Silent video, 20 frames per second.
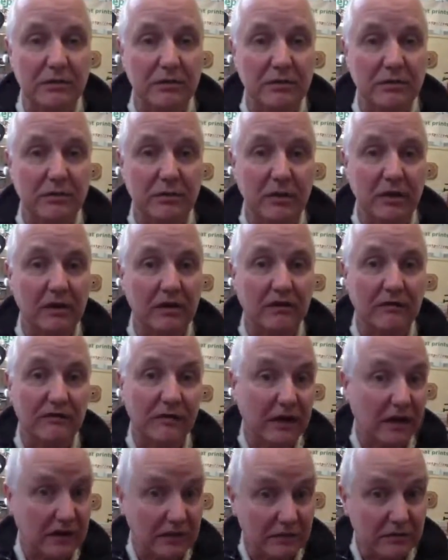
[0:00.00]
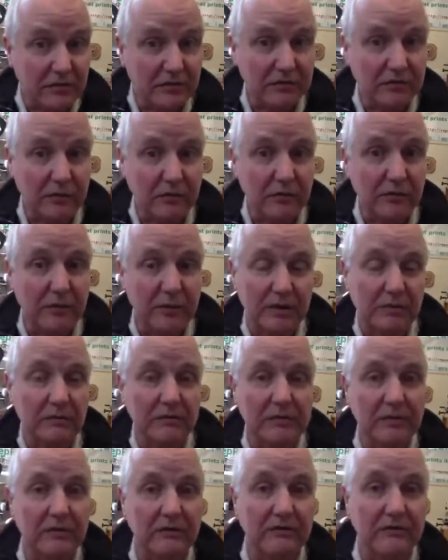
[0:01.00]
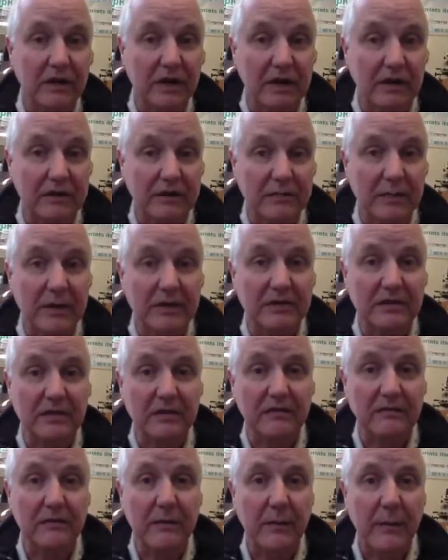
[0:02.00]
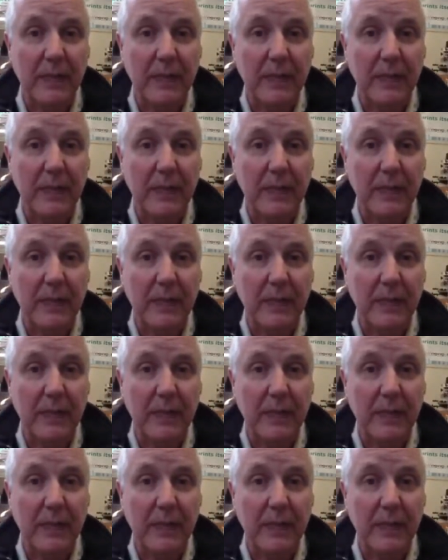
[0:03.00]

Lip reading: which were very useful, but also very expensive.